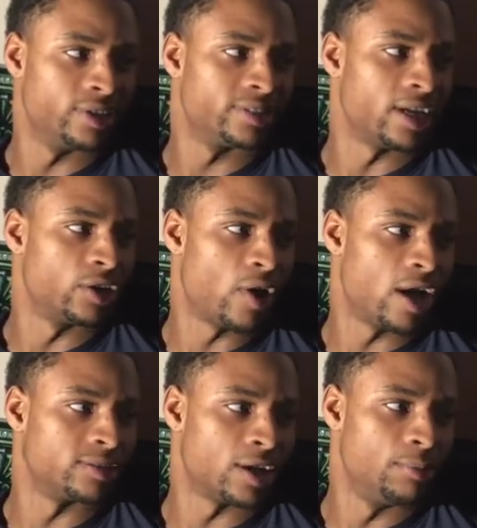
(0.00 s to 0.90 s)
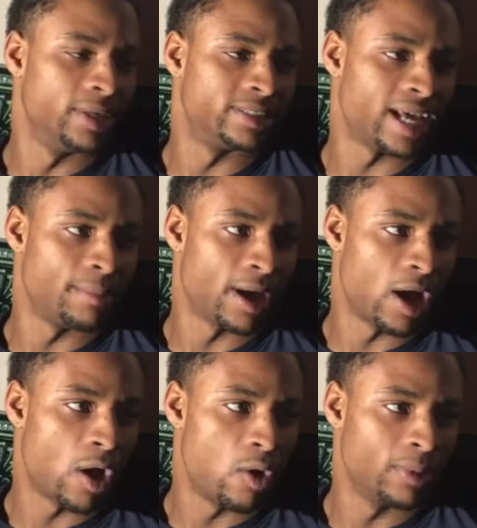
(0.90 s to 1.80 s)
the crowd's not going to be the same
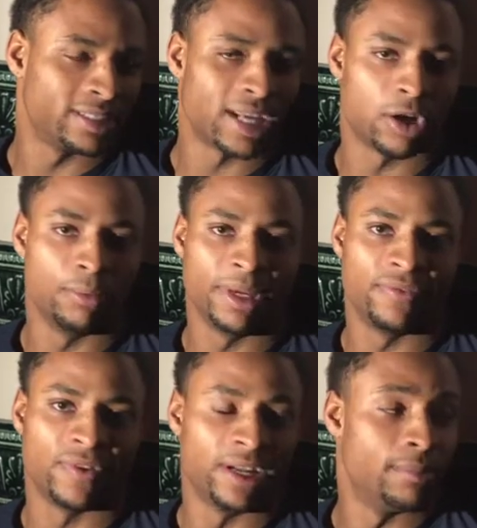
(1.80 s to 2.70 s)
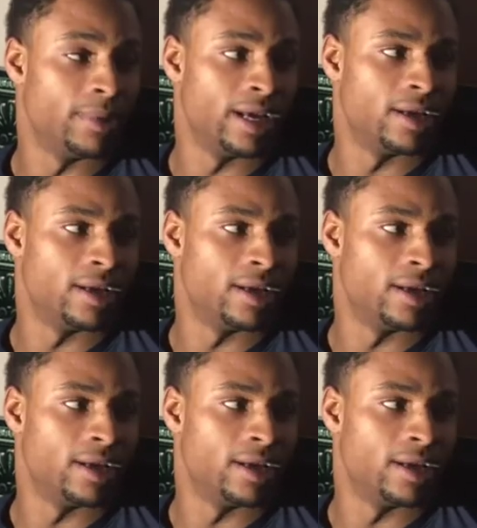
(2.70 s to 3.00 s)
at home, and it's not going to be for them